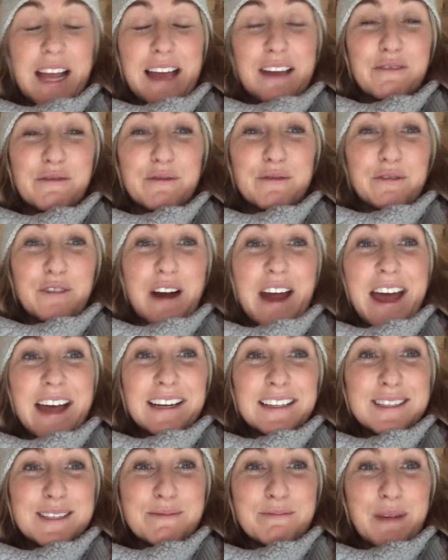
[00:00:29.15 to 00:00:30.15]
I
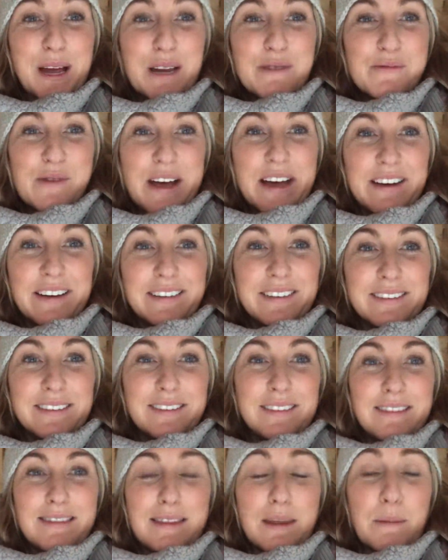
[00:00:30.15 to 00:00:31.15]
fracked my well,